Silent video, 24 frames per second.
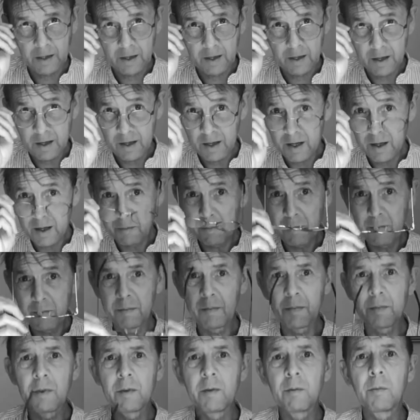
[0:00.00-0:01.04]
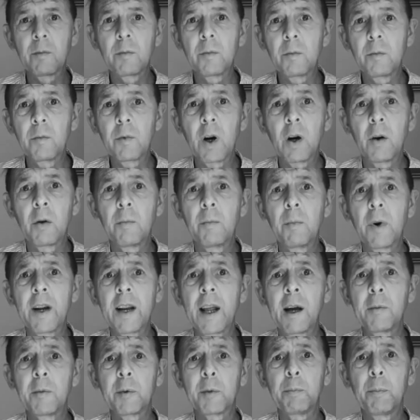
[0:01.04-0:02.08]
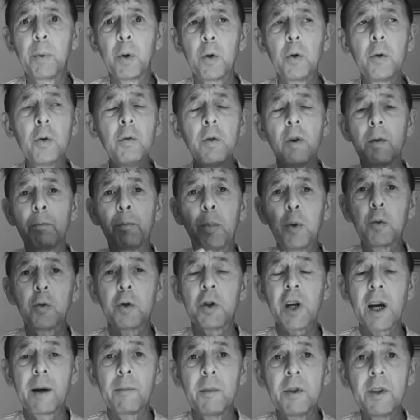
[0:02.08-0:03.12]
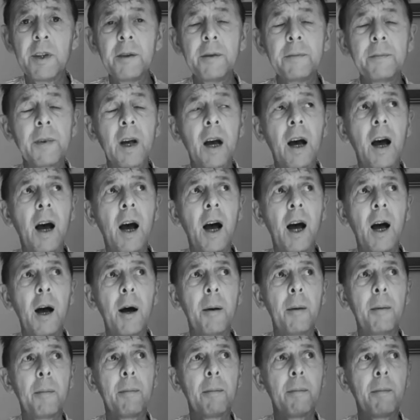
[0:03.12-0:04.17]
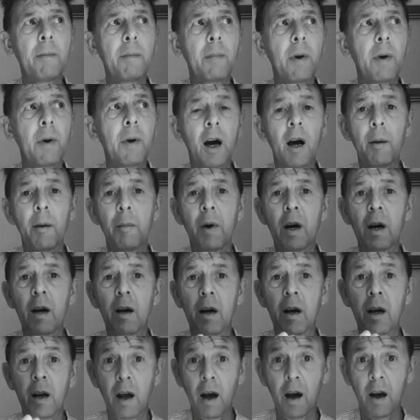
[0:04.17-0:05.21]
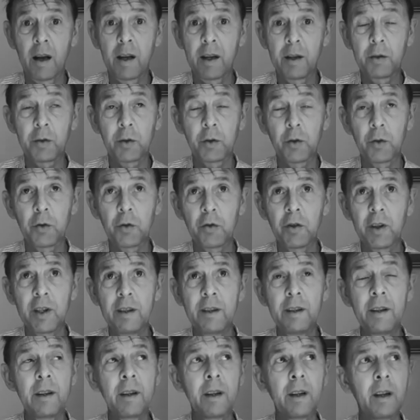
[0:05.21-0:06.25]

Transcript: Well, my name is Paul Chapman. I'm an art historian.